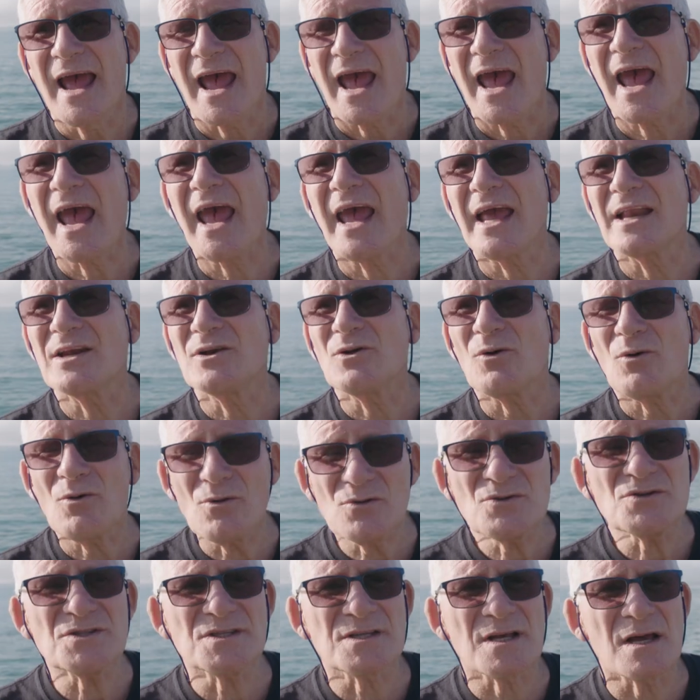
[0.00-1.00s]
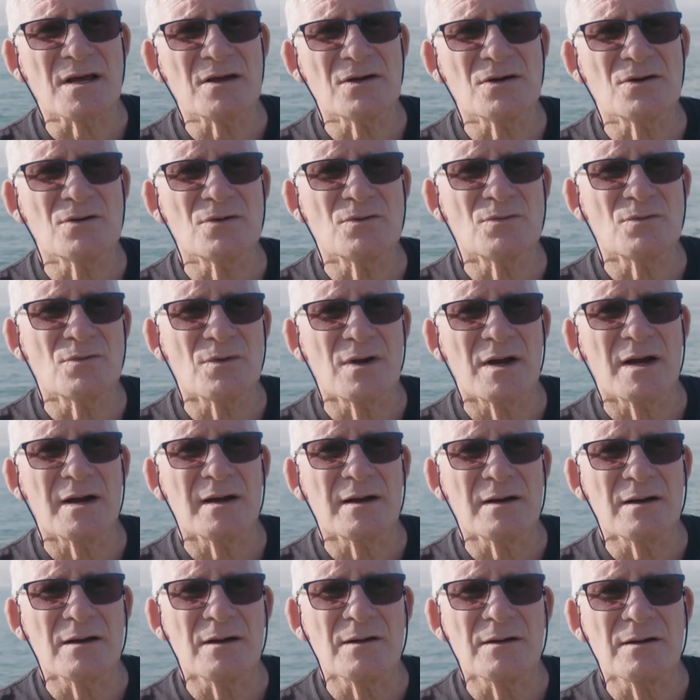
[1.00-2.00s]
and also
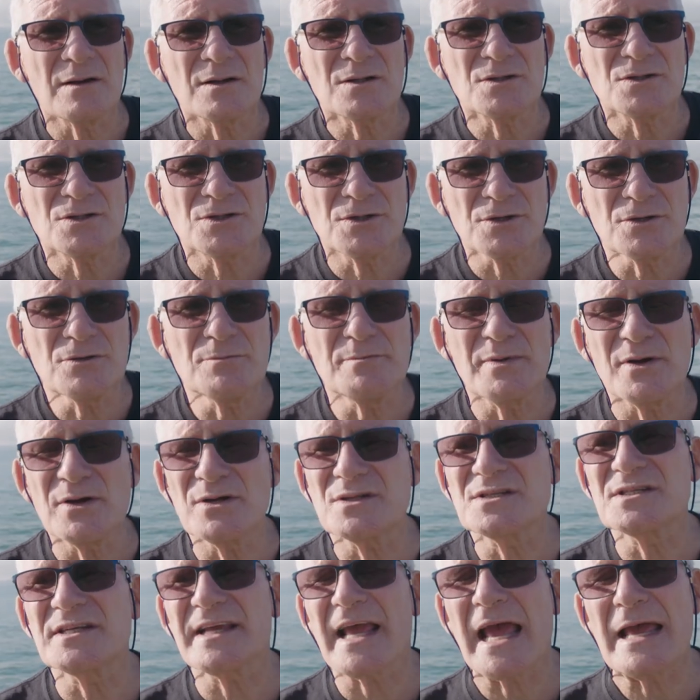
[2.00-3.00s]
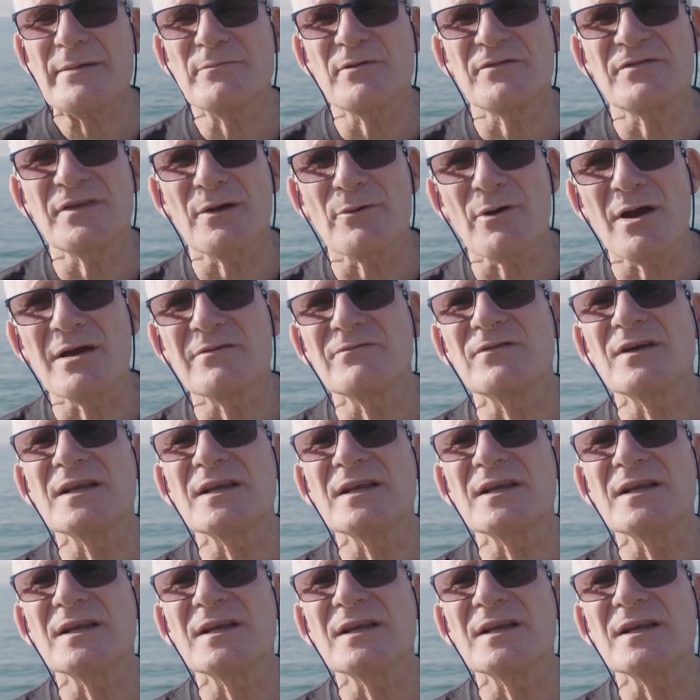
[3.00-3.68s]
Two birds came of their own